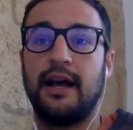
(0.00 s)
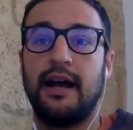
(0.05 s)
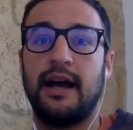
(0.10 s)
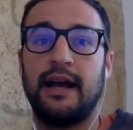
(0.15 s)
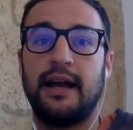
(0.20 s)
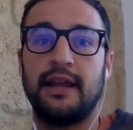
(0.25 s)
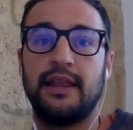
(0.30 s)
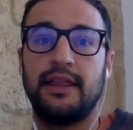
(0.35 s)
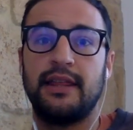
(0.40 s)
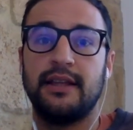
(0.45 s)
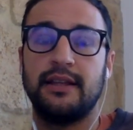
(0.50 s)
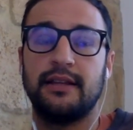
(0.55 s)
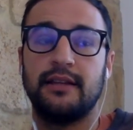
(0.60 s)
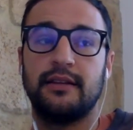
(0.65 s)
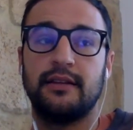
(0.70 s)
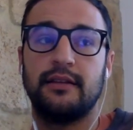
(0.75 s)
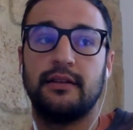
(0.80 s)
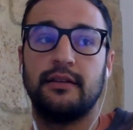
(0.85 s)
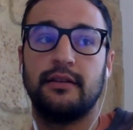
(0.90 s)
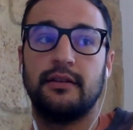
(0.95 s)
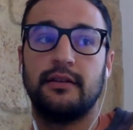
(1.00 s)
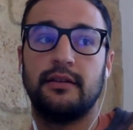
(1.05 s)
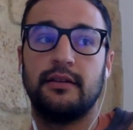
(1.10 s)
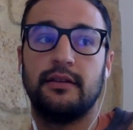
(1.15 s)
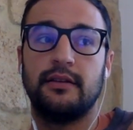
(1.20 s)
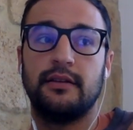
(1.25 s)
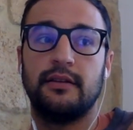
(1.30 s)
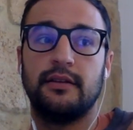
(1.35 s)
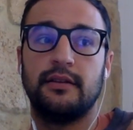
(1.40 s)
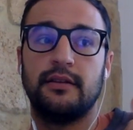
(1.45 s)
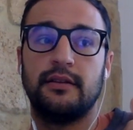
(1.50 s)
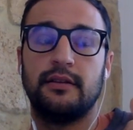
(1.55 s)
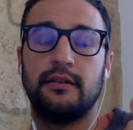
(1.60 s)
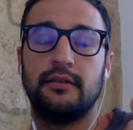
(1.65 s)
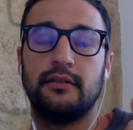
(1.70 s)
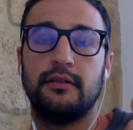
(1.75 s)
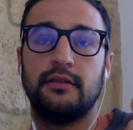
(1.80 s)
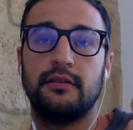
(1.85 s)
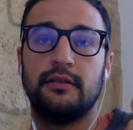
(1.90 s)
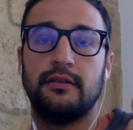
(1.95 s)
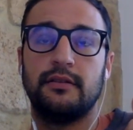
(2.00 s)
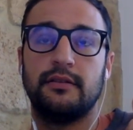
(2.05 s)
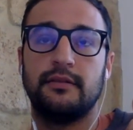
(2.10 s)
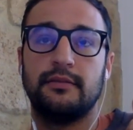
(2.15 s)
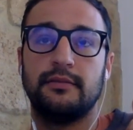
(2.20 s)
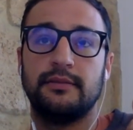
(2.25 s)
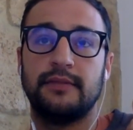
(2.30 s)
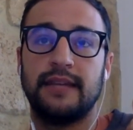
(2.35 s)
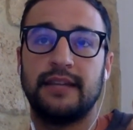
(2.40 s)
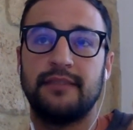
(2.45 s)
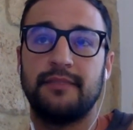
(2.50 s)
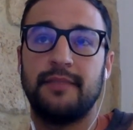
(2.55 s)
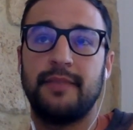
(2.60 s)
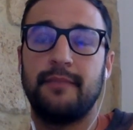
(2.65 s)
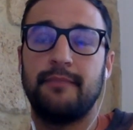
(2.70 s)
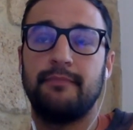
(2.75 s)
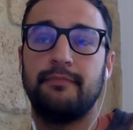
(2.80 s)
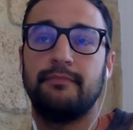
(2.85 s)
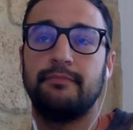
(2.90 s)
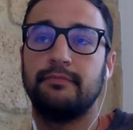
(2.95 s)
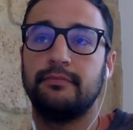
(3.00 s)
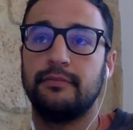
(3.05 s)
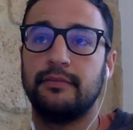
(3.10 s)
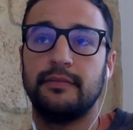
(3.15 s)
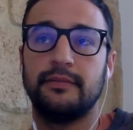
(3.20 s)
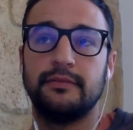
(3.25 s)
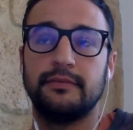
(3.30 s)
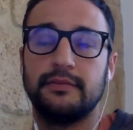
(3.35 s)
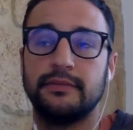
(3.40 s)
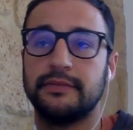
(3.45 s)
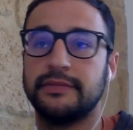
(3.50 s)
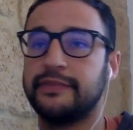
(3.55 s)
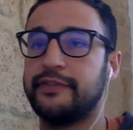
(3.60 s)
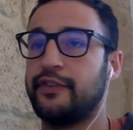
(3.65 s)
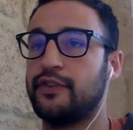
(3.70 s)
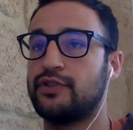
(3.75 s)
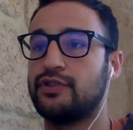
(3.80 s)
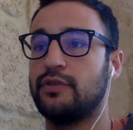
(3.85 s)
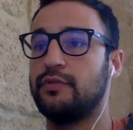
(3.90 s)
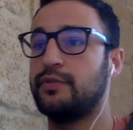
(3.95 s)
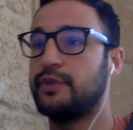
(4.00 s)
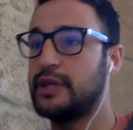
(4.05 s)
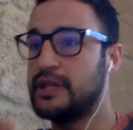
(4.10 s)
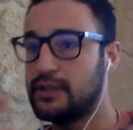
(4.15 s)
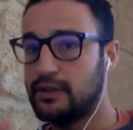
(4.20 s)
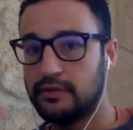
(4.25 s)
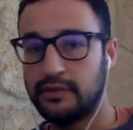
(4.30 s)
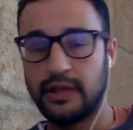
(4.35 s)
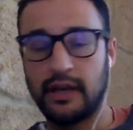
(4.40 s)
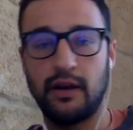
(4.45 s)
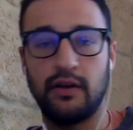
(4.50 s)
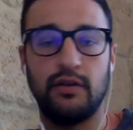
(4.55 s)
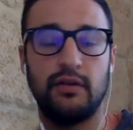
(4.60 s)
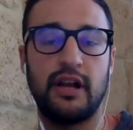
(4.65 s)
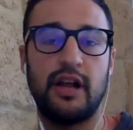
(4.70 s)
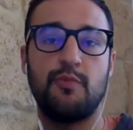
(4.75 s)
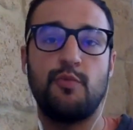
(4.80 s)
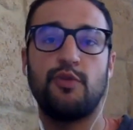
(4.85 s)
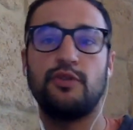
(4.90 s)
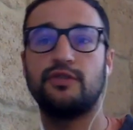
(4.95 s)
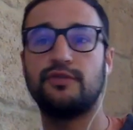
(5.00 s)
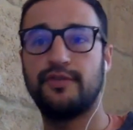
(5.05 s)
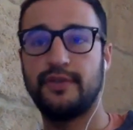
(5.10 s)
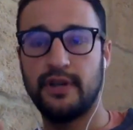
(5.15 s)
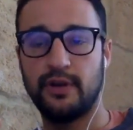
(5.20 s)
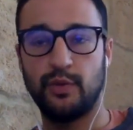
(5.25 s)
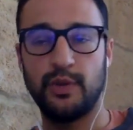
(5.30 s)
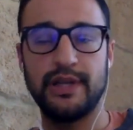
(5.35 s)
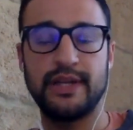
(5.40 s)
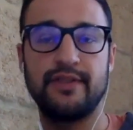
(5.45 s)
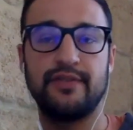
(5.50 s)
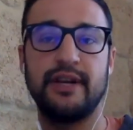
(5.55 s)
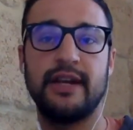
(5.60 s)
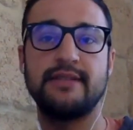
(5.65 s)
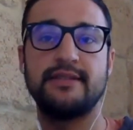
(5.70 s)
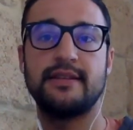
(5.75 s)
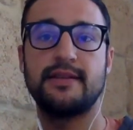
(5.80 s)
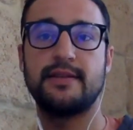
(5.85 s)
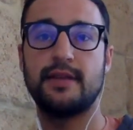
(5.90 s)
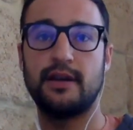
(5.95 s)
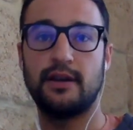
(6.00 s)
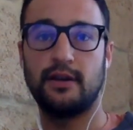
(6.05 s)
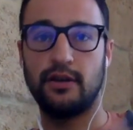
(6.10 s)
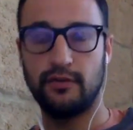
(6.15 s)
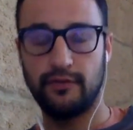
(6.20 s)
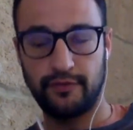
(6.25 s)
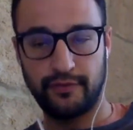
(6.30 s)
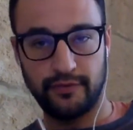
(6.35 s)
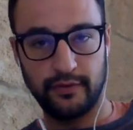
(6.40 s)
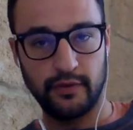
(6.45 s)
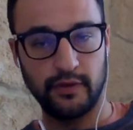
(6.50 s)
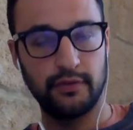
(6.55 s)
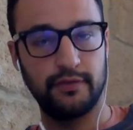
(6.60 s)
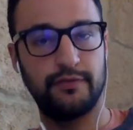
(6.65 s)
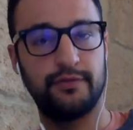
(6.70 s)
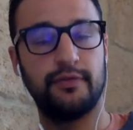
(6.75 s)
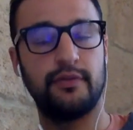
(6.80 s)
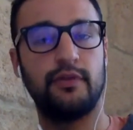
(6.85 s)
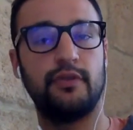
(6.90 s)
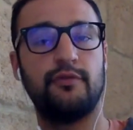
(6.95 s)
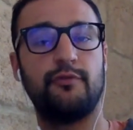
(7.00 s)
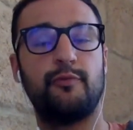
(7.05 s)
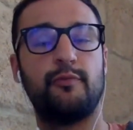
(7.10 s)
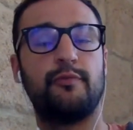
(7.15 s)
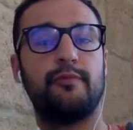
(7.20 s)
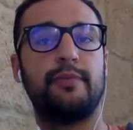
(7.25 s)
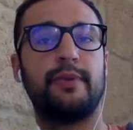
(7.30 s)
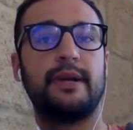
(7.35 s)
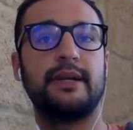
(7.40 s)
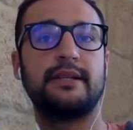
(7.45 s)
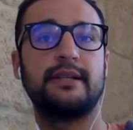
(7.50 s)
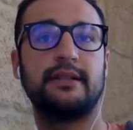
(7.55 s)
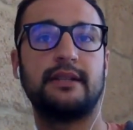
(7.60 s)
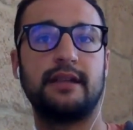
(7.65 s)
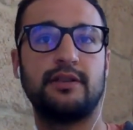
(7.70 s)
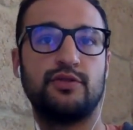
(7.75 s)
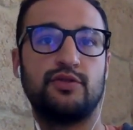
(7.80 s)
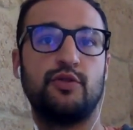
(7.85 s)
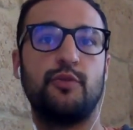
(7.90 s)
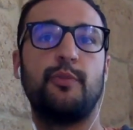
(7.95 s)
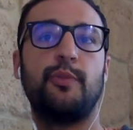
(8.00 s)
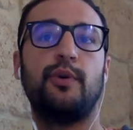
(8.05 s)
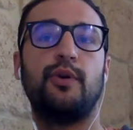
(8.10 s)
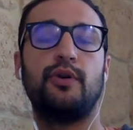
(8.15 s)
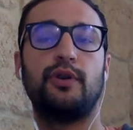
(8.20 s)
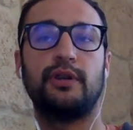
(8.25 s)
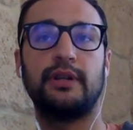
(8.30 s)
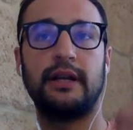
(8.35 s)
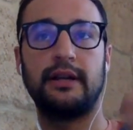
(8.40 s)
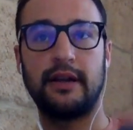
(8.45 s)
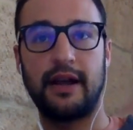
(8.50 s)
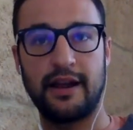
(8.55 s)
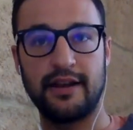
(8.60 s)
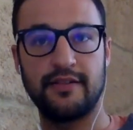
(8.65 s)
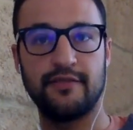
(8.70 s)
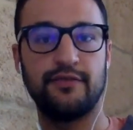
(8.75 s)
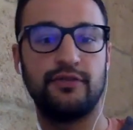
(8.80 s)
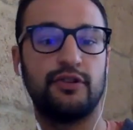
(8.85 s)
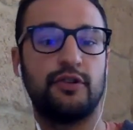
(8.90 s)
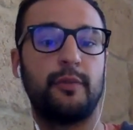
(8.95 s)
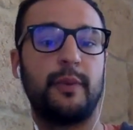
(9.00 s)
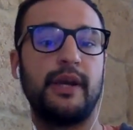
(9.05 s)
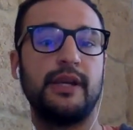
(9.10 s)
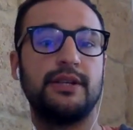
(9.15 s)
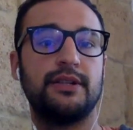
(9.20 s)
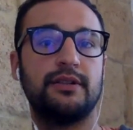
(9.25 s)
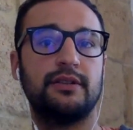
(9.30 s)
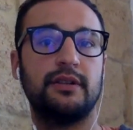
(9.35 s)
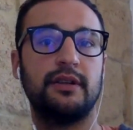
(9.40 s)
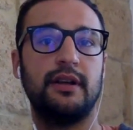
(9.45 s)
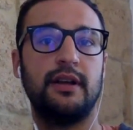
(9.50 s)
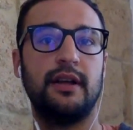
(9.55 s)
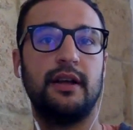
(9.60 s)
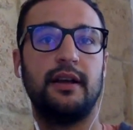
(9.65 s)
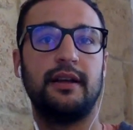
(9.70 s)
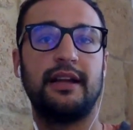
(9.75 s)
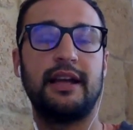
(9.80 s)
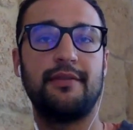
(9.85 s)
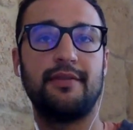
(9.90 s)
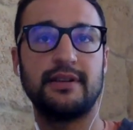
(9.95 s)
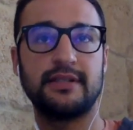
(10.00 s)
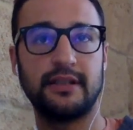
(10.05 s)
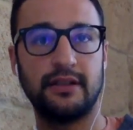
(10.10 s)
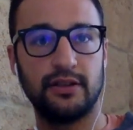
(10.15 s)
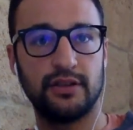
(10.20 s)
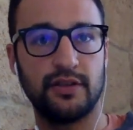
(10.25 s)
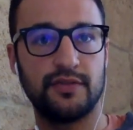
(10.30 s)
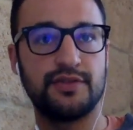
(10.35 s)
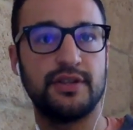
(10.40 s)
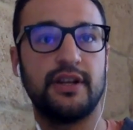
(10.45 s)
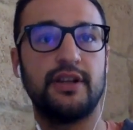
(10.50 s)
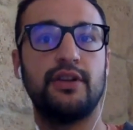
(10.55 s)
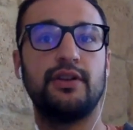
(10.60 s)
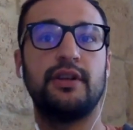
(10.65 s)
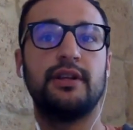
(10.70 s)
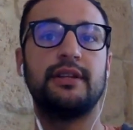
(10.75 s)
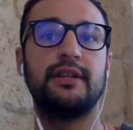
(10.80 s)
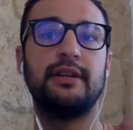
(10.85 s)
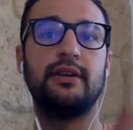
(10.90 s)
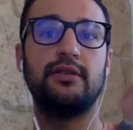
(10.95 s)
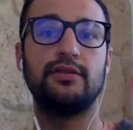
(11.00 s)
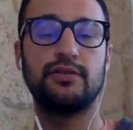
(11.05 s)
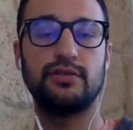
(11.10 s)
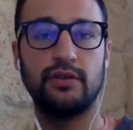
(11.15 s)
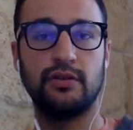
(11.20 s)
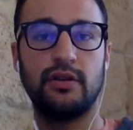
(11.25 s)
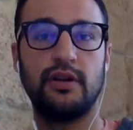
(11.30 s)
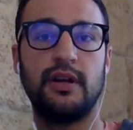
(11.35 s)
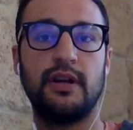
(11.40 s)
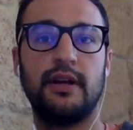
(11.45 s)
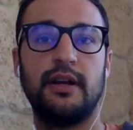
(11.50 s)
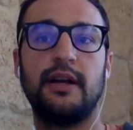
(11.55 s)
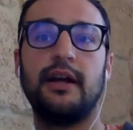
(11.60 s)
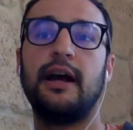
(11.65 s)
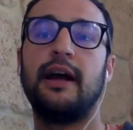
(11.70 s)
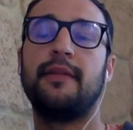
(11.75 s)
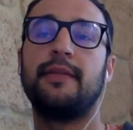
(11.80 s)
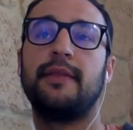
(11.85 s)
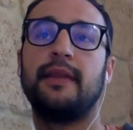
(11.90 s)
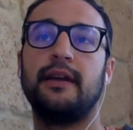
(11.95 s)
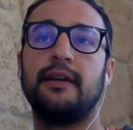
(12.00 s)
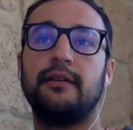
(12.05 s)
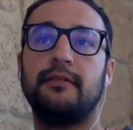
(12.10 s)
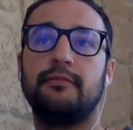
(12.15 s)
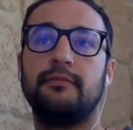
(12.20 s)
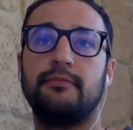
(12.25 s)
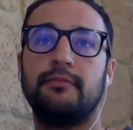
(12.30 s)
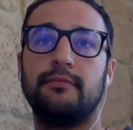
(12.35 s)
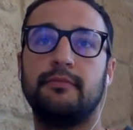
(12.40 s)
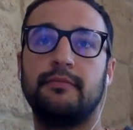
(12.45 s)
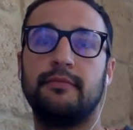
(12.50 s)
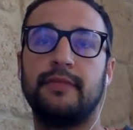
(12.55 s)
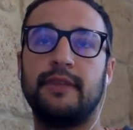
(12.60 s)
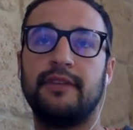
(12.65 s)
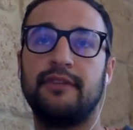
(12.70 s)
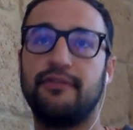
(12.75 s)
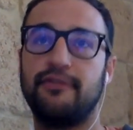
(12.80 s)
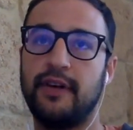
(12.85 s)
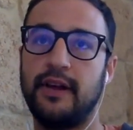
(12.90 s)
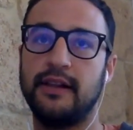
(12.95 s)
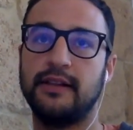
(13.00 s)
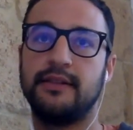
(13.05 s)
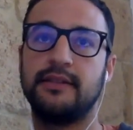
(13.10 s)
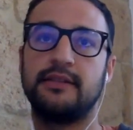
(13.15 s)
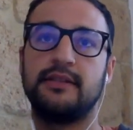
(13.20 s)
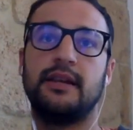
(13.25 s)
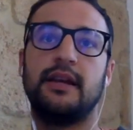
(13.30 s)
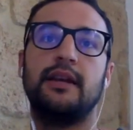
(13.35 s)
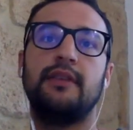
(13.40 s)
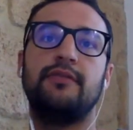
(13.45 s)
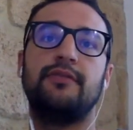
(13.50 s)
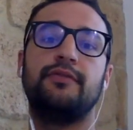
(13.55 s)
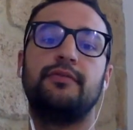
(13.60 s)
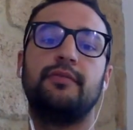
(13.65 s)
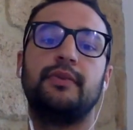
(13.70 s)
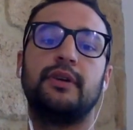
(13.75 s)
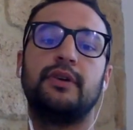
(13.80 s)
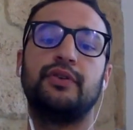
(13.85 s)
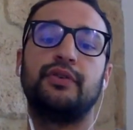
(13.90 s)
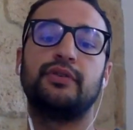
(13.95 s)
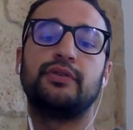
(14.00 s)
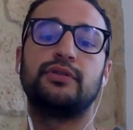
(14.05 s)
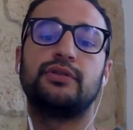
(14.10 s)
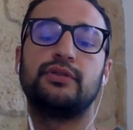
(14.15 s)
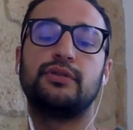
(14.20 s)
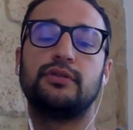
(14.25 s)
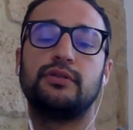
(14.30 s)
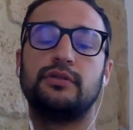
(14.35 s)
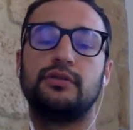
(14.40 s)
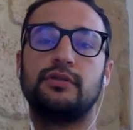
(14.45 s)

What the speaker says: And I think that for some reason, the whole atmosphere we created there of presence and support and information gave us a lot of security also, and they felt safe, because